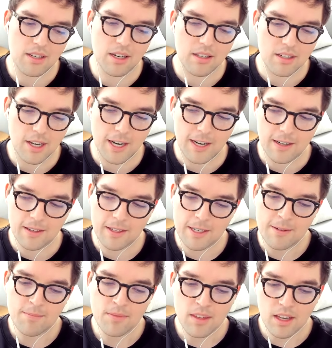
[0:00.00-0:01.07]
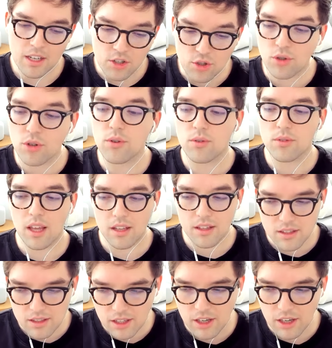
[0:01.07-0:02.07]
And it's true that,